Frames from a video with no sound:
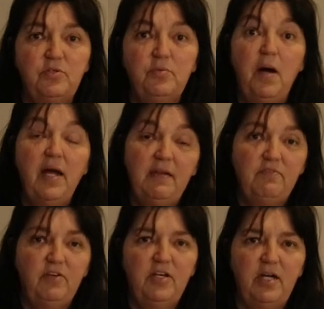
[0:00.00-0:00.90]
through my
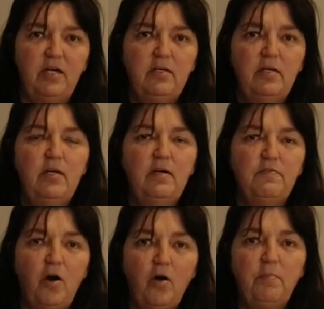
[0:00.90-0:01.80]
inverter
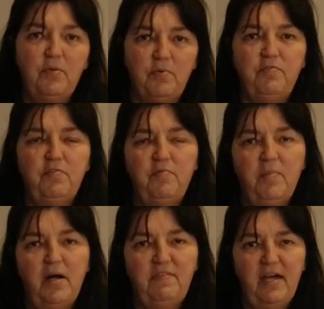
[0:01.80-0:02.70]
on the roof of
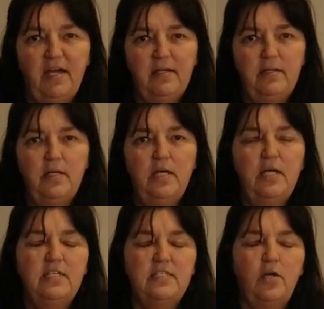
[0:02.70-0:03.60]
my van.
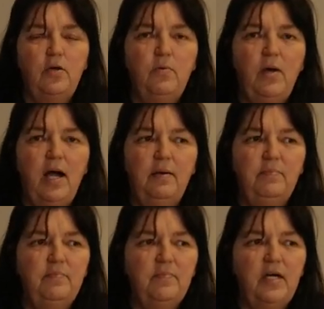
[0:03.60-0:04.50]
So
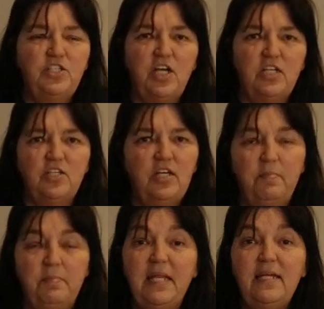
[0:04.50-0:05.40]
I charge it a
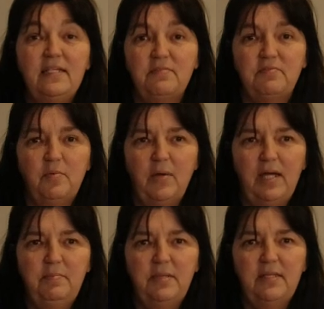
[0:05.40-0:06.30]
completely different
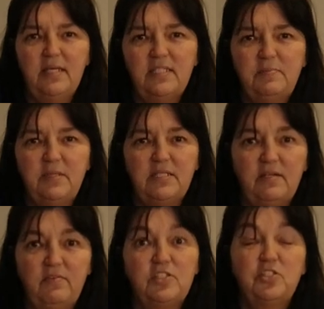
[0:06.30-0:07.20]
way, but that's because
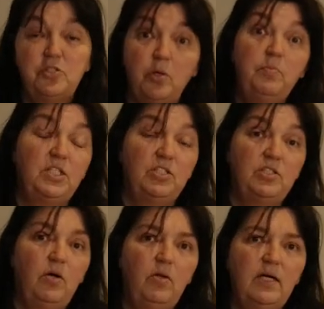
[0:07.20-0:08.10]
I've got so much
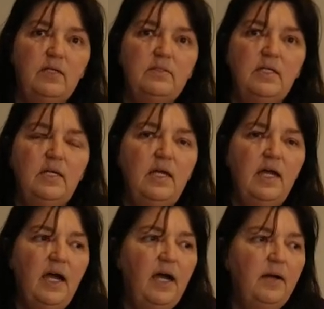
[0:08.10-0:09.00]
solar
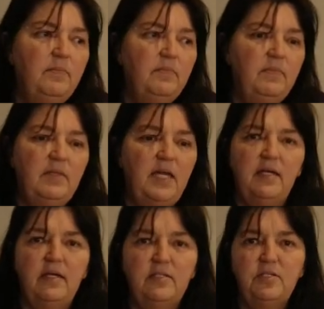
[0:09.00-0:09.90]
that
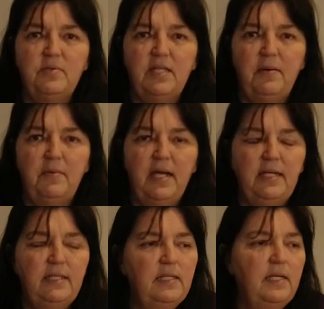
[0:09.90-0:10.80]
it can do it that way.